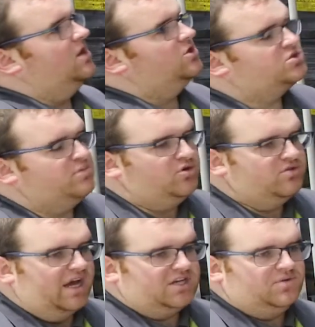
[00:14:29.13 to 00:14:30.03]
Smooth
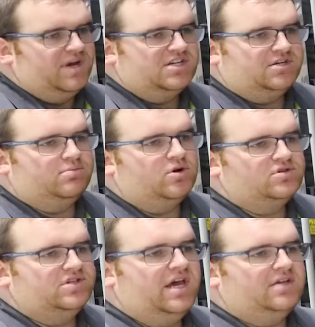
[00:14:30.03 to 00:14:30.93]
actuation
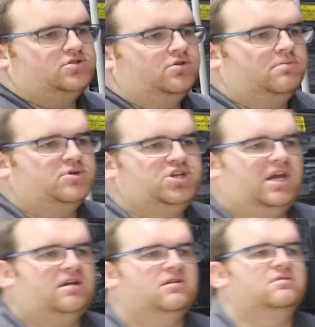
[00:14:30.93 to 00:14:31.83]
process, so the
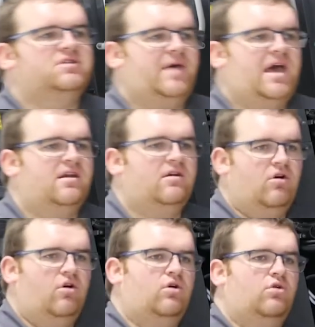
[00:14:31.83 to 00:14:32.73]
machine, depending
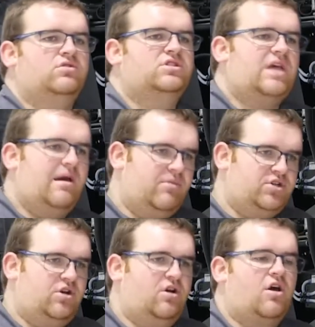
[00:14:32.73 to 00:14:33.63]
on
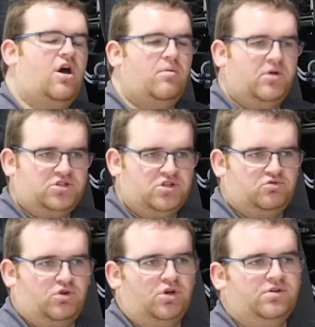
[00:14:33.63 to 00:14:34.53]
temperature, how much it's
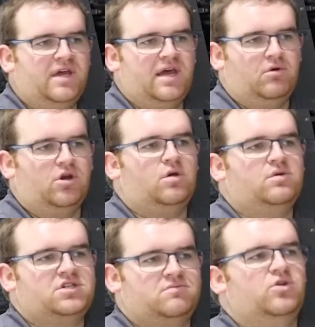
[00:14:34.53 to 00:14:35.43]
run, it will
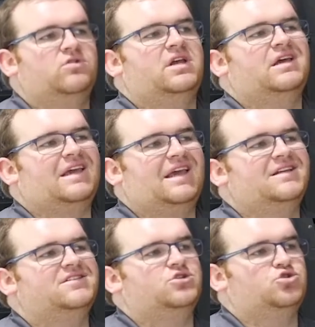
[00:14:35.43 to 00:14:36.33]
always smoothly
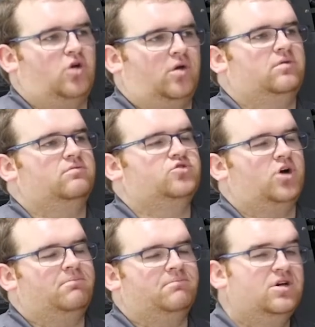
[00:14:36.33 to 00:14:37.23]
engage the drum
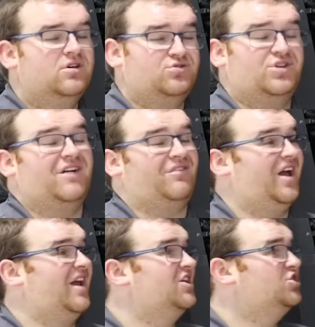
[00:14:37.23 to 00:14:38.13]
so you haven't got
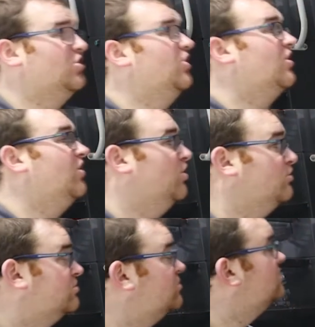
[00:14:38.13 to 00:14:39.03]
any shock
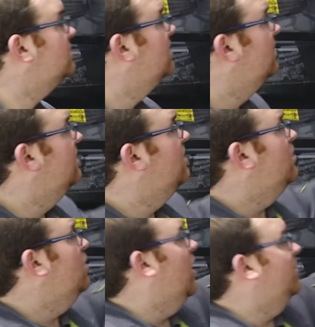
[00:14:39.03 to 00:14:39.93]
loads.
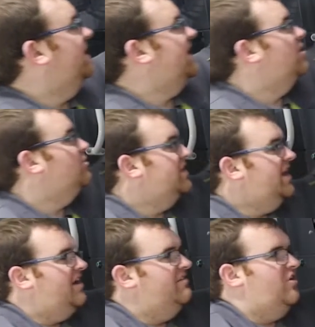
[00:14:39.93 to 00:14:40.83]
Up here we
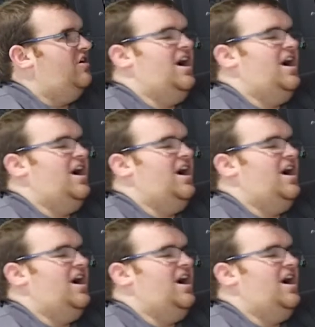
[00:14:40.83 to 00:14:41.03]
then have our